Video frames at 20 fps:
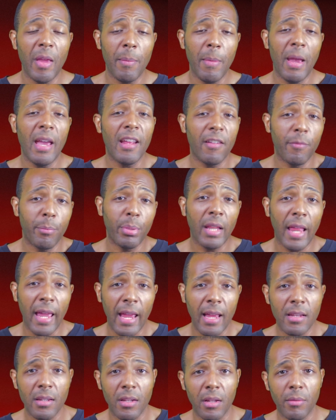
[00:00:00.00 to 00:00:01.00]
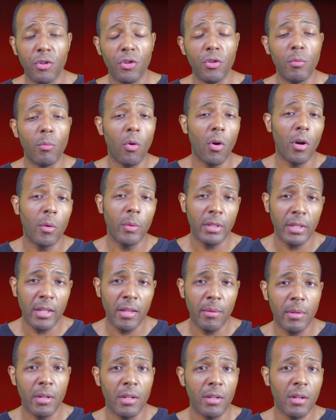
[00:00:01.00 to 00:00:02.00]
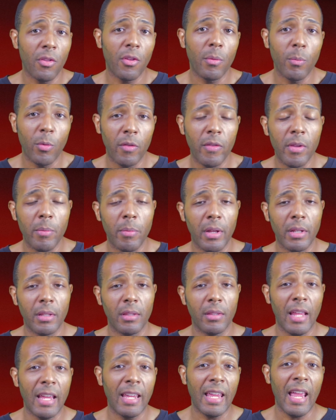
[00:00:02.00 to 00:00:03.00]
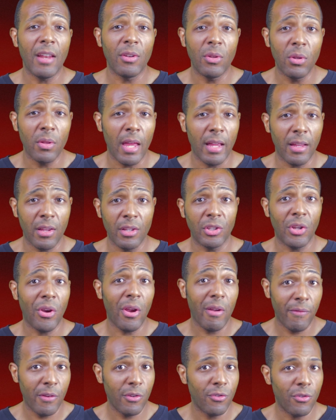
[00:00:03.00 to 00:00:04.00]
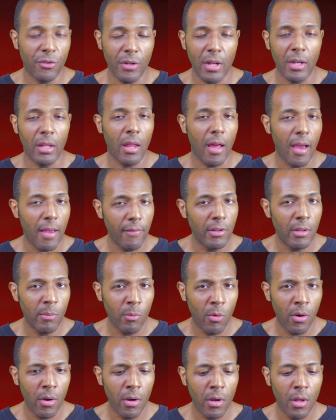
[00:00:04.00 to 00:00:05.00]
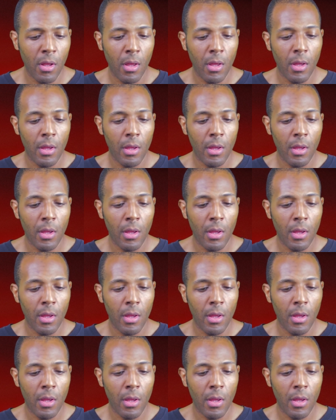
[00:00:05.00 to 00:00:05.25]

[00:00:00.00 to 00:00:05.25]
They may have planned to do more with them in another movie, but they can't do that because Carrie Fisher's not alive anymore.